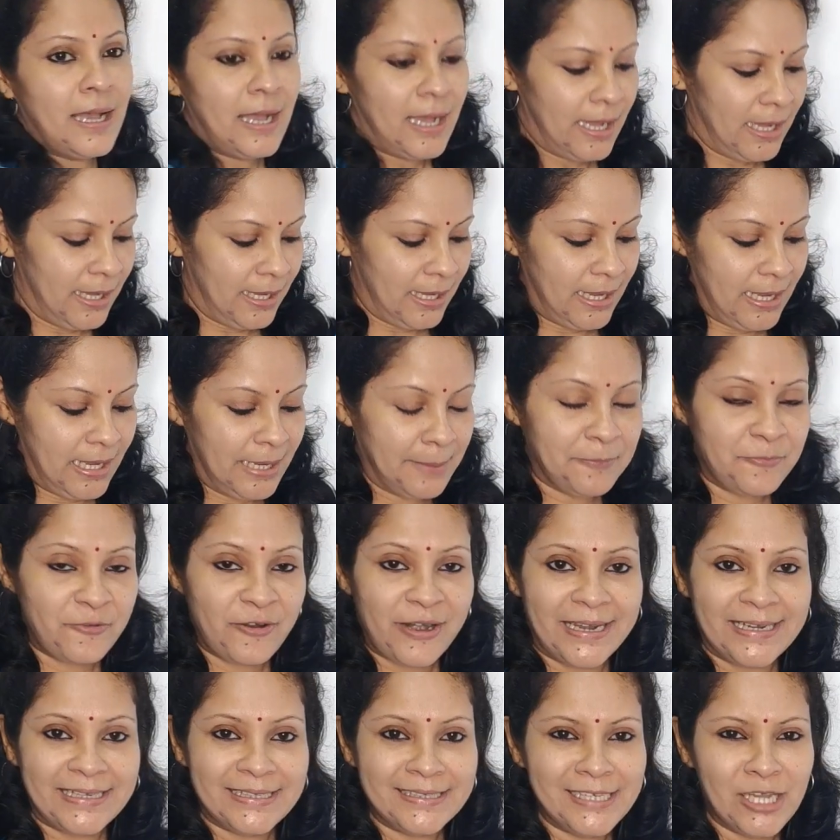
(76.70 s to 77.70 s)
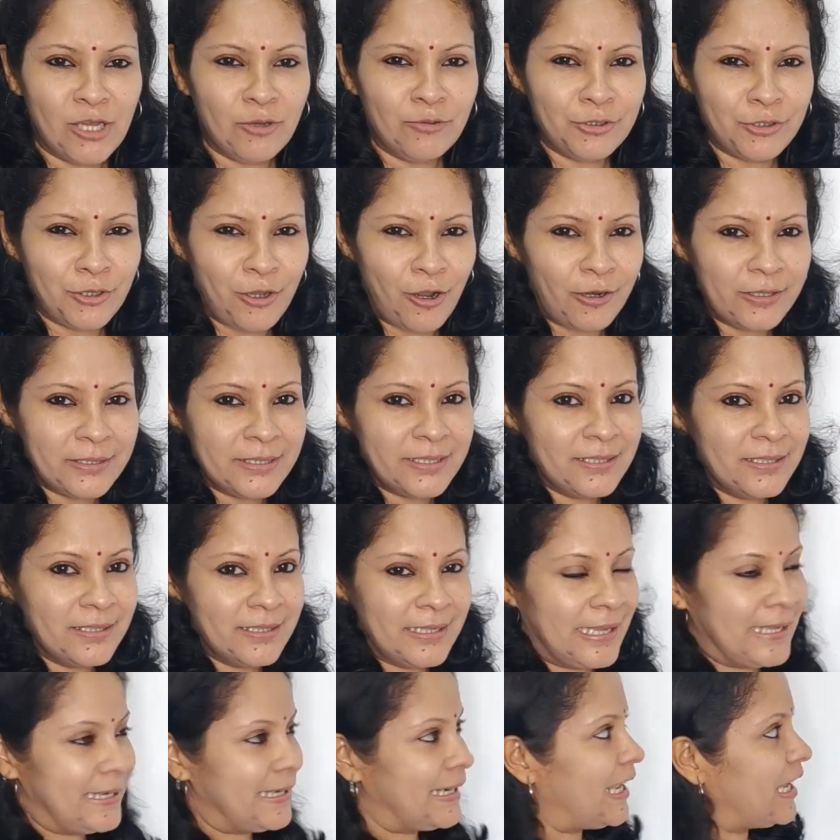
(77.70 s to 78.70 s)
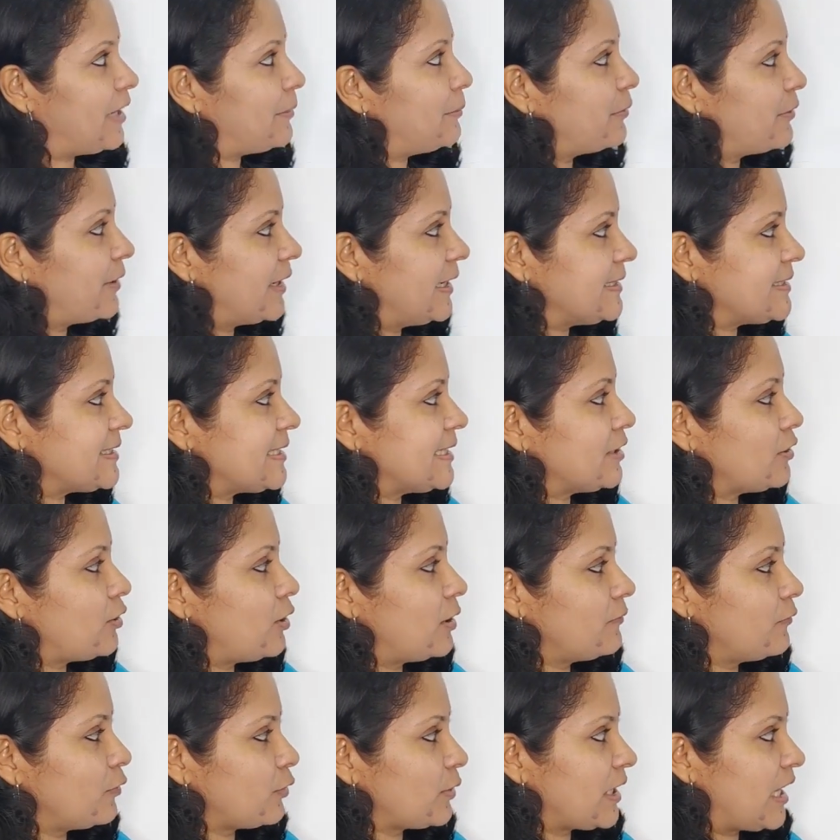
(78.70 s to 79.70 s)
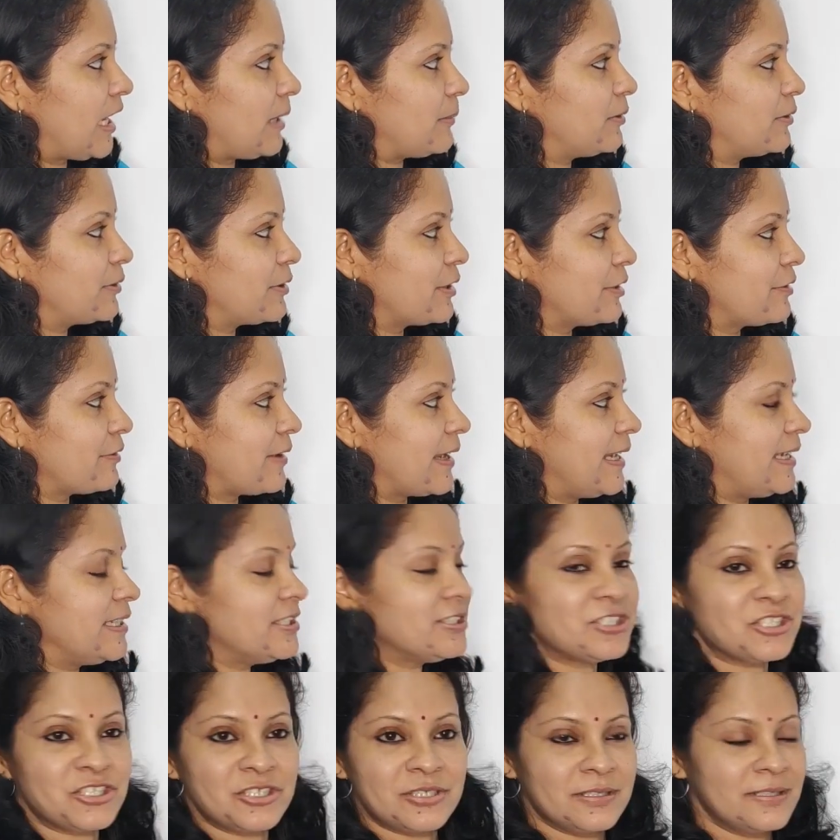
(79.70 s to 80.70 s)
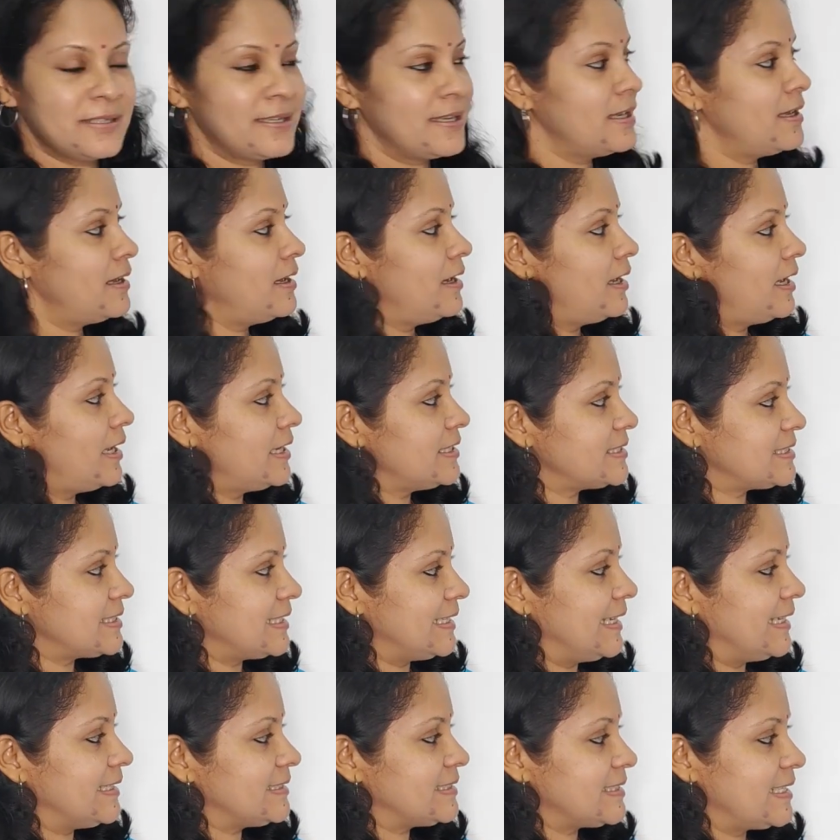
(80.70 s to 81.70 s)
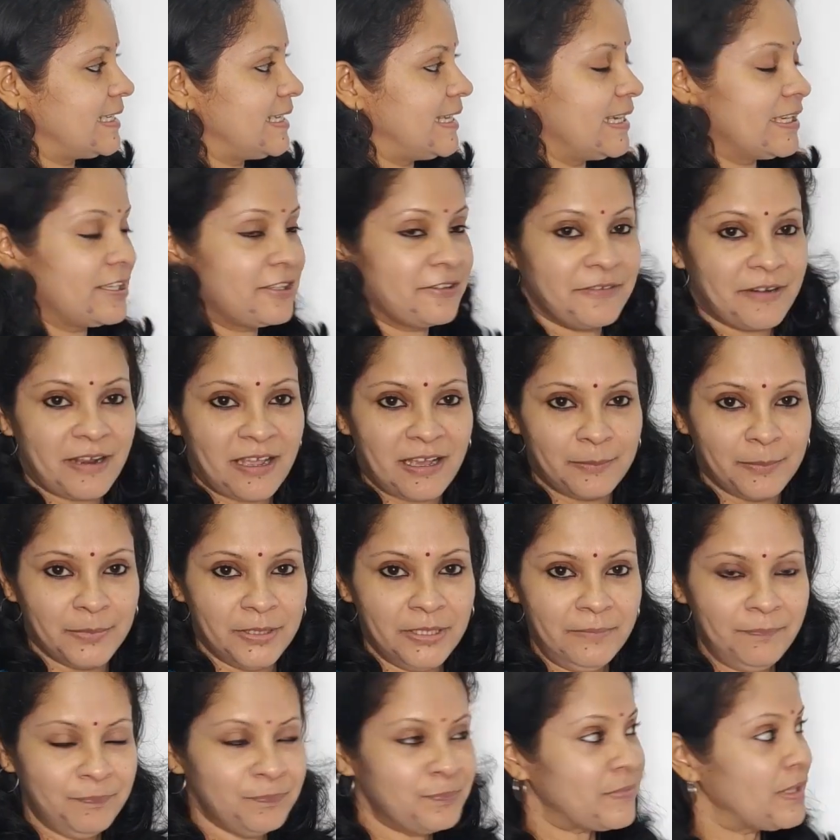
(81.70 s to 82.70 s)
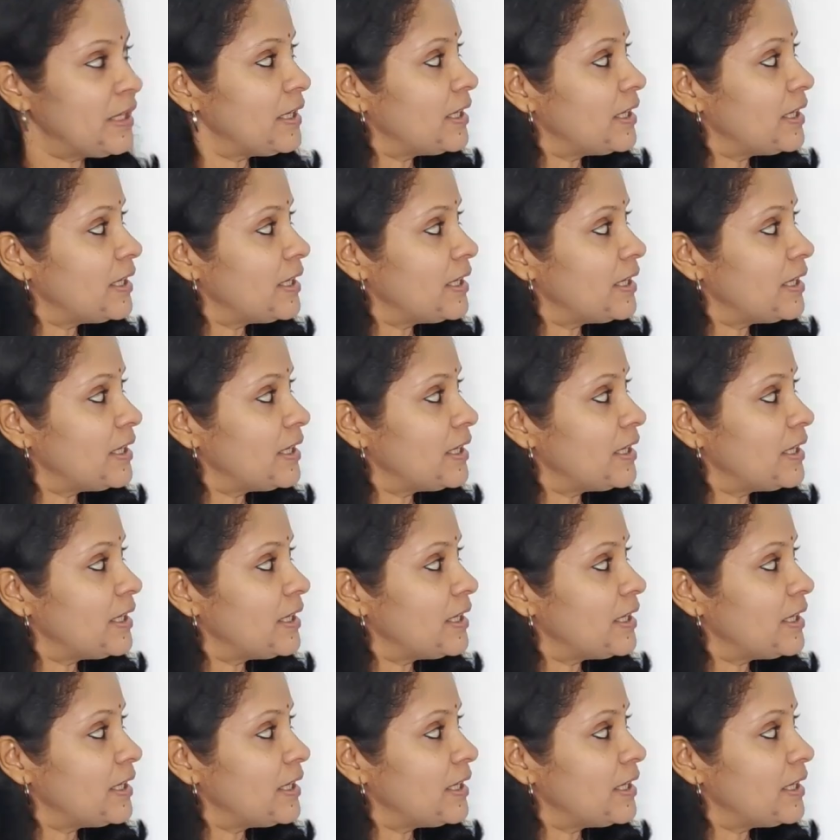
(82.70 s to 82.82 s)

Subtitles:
I'm right now not elaborating on vocabulary range, CAC and grammar.